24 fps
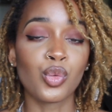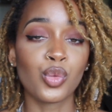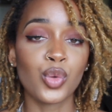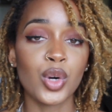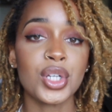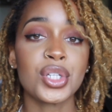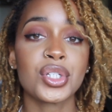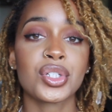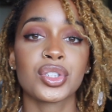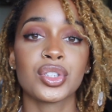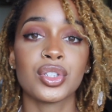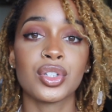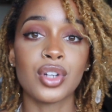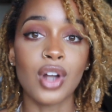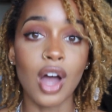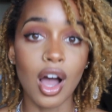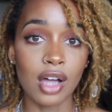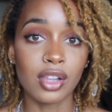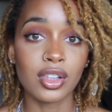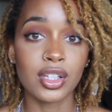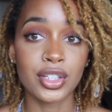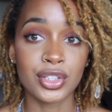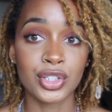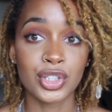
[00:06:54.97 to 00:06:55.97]
rich
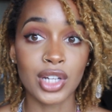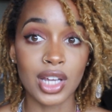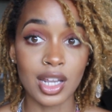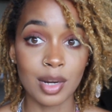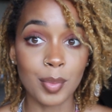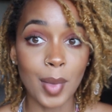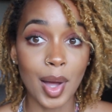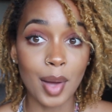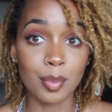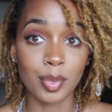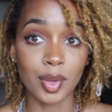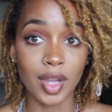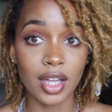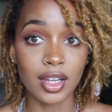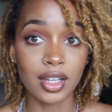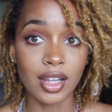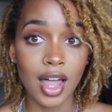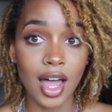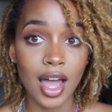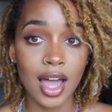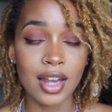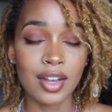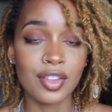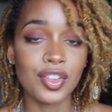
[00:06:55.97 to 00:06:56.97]
knowledge in my
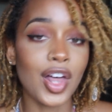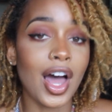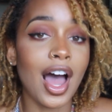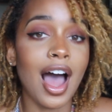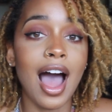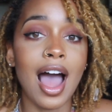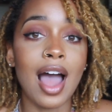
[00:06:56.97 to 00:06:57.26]
bloodline that